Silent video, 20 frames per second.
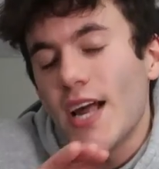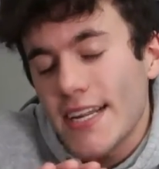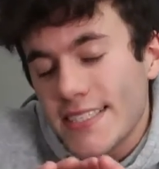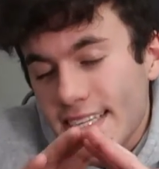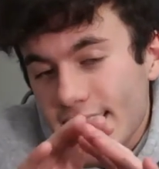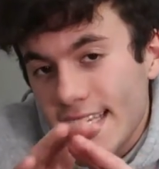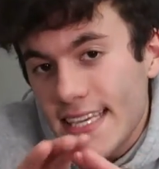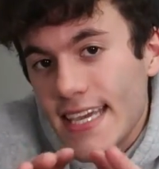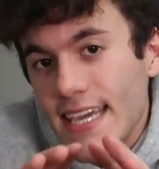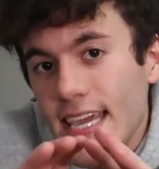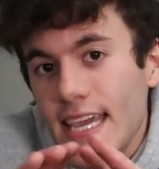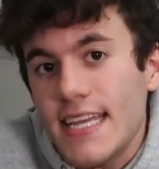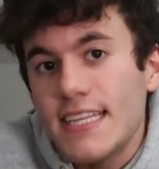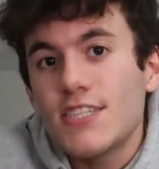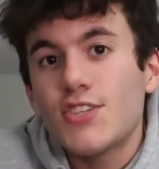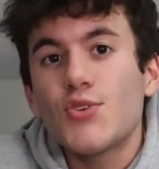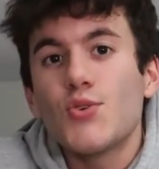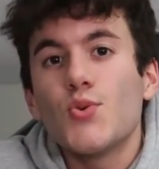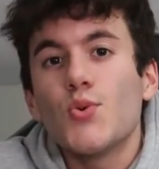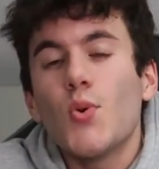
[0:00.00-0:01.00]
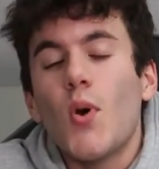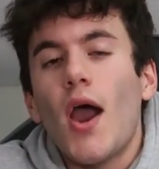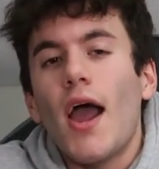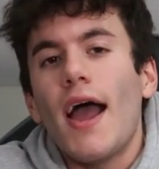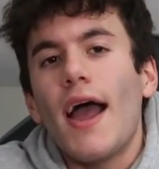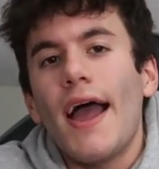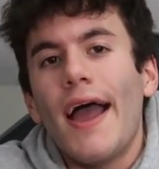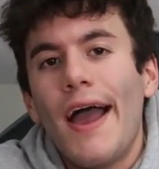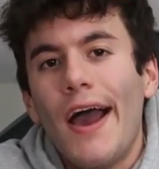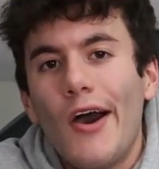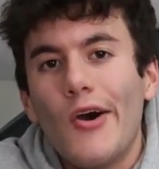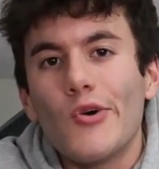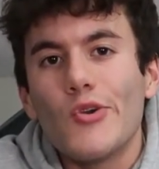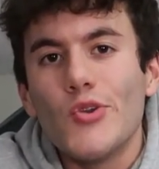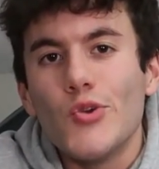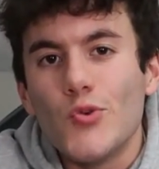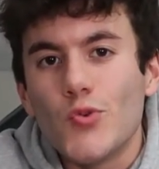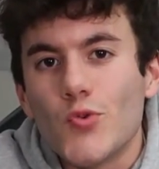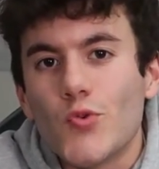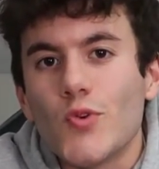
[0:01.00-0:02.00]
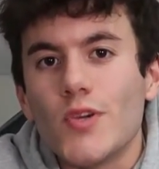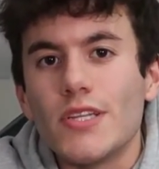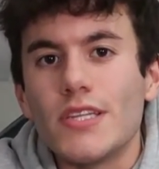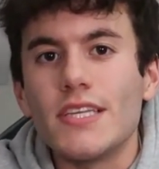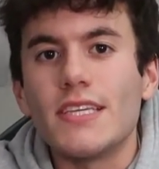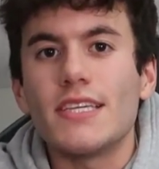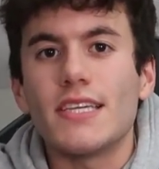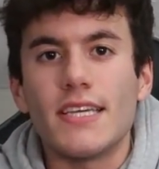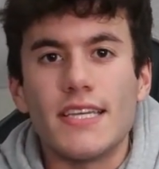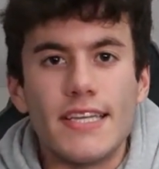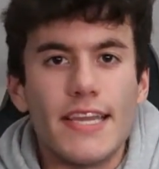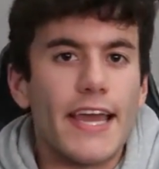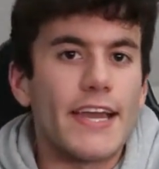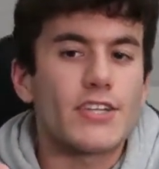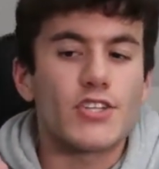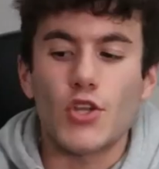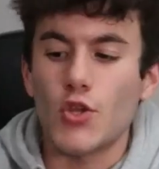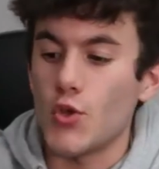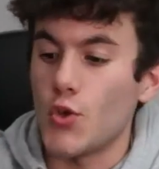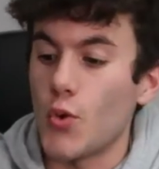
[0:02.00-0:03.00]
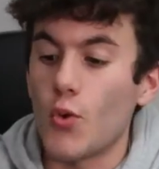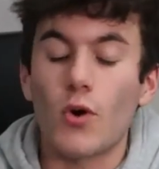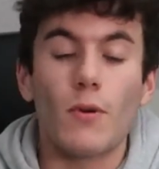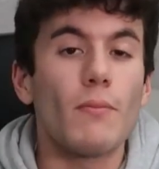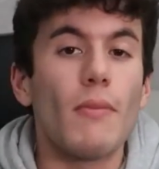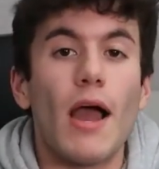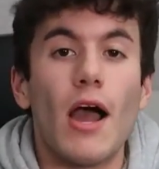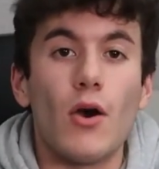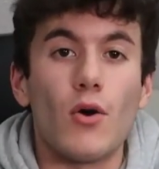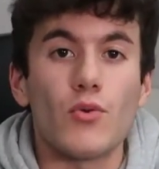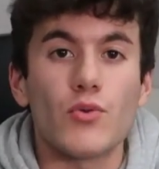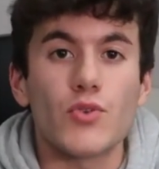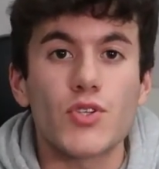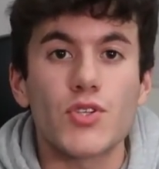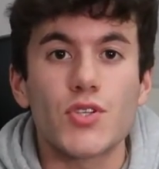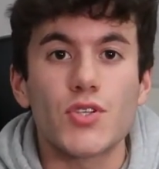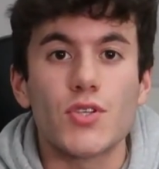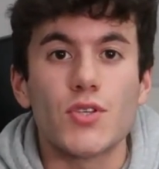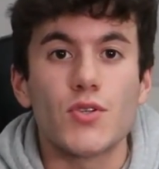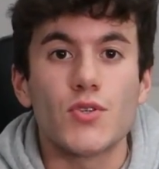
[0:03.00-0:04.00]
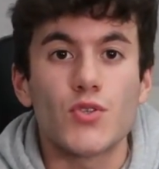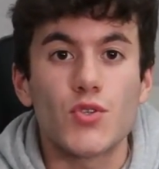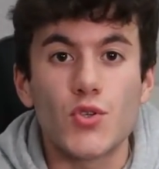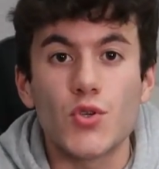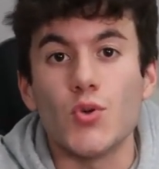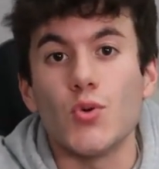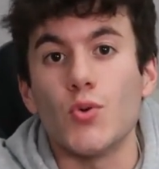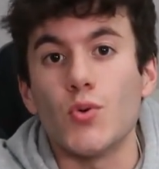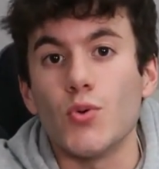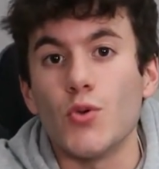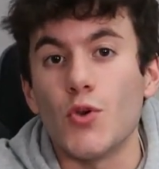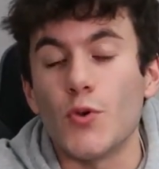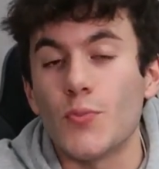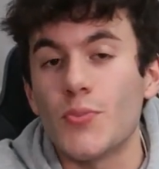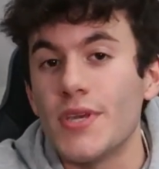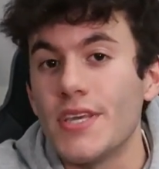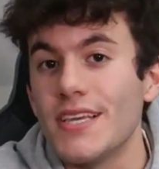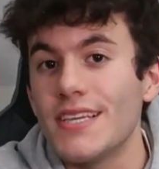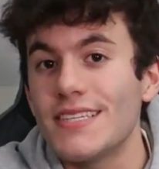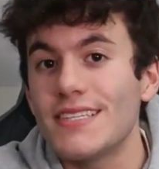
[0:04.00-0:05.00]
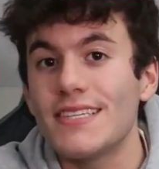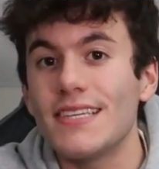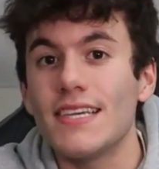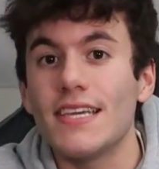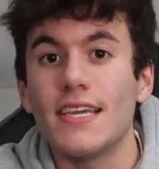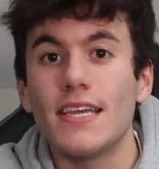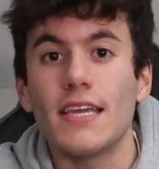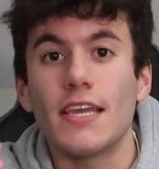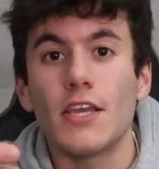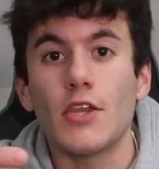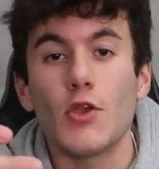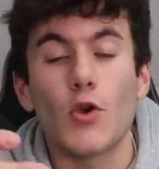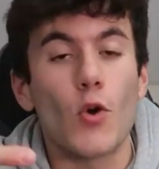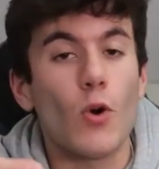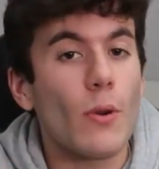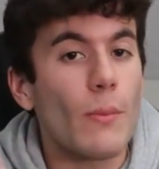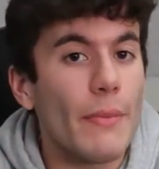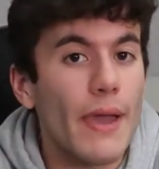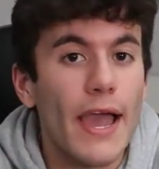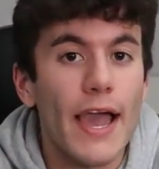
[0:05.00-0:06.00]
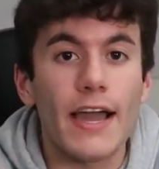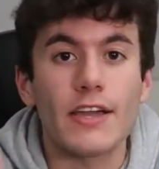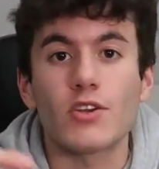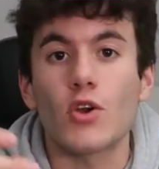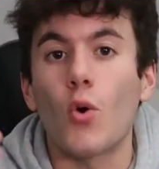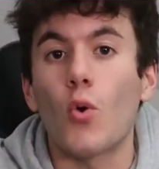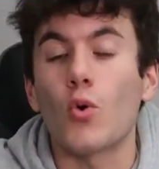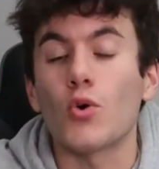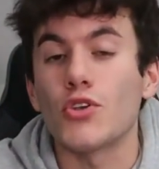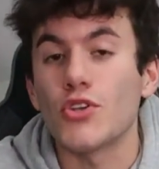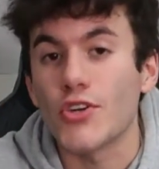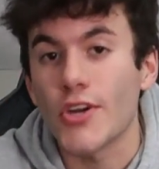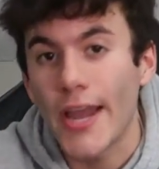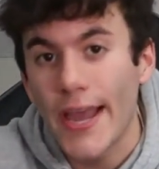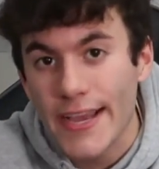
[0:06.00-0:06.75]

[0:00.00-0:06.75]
now to get into how you really connect your mouse to your PC, your Mac, or your